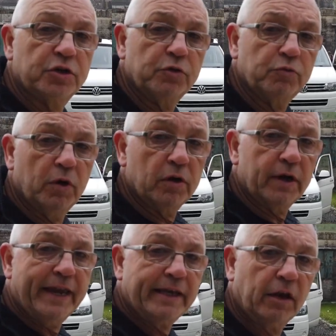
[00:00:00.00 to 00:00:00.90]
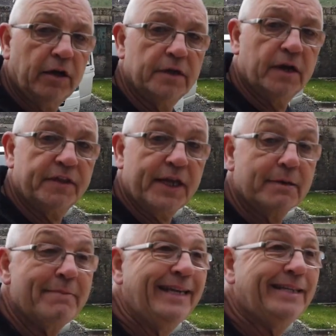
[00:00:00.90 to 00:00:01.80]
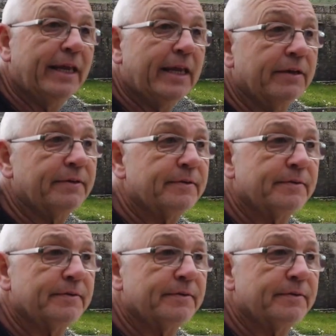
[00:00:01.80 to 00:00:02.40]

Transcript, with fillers: to uh, Hitler and they had a meeting here.